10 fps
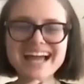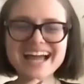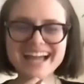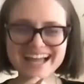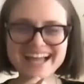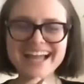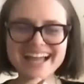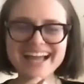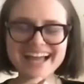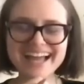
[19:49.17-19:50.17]

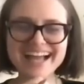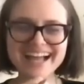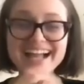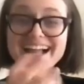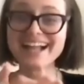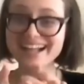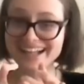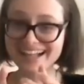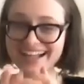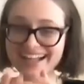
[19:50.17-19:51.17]

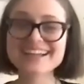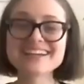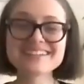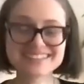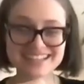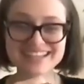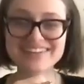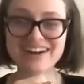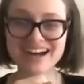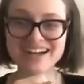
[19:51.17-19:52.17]

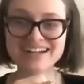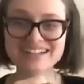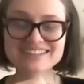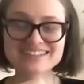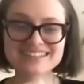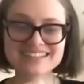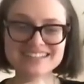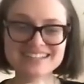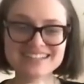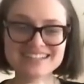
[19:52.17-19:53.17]

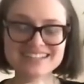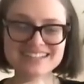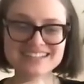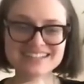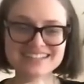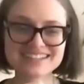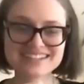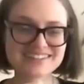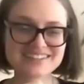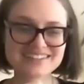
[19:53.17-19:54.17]

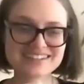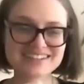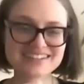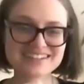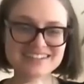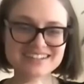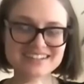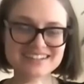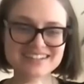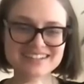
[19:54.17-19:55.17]

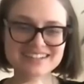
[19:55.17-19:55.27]
(not speaking)